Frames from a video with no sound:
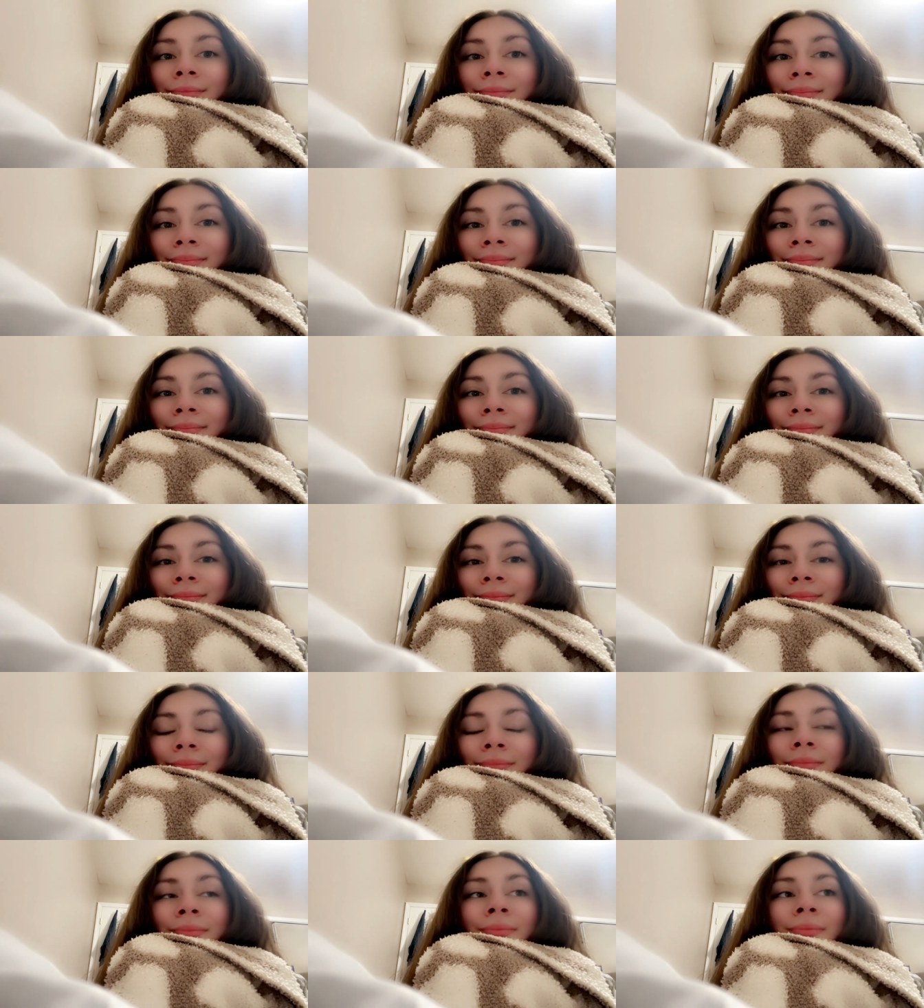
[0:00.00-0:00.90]
mm,
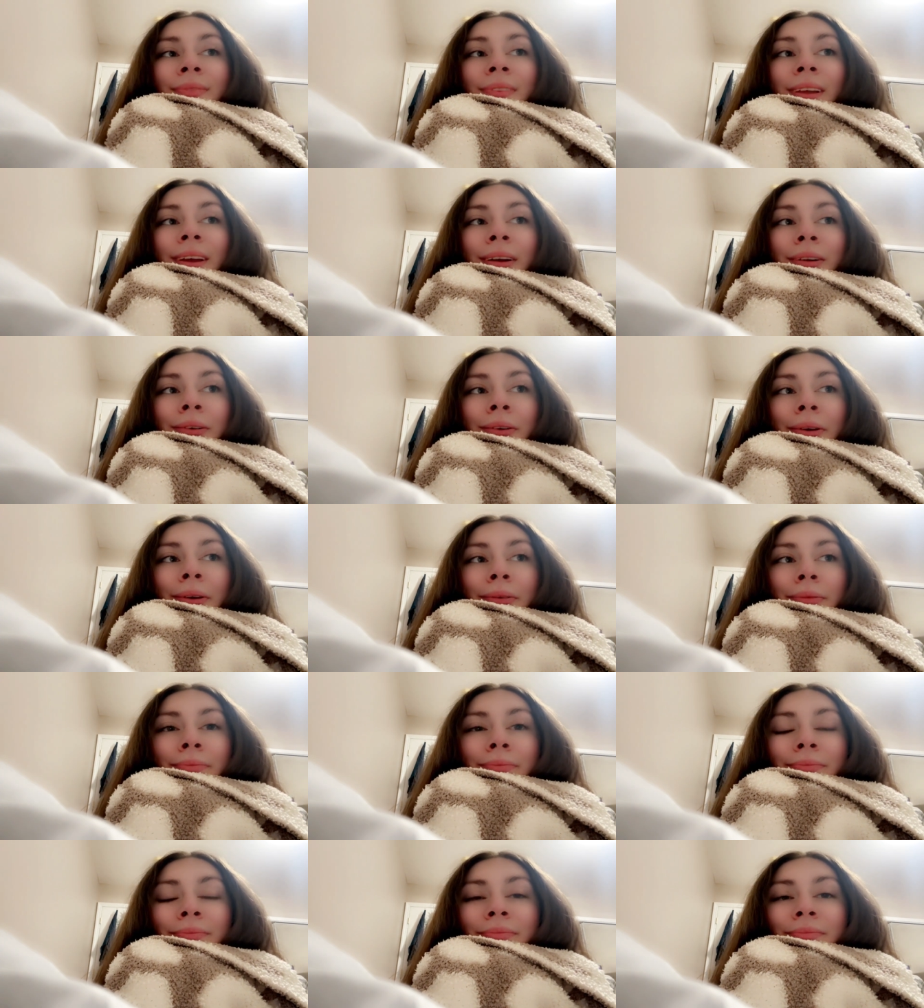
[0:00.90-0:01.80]
I don't know.
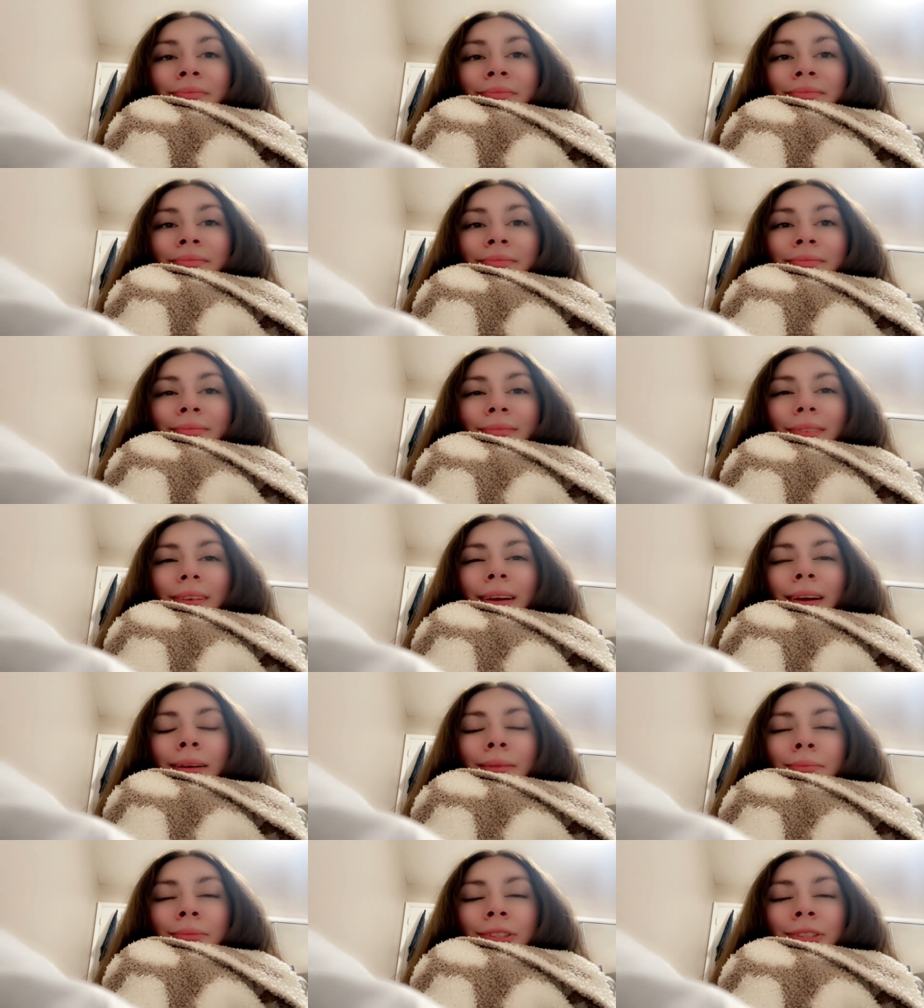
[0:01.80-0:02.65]
I'm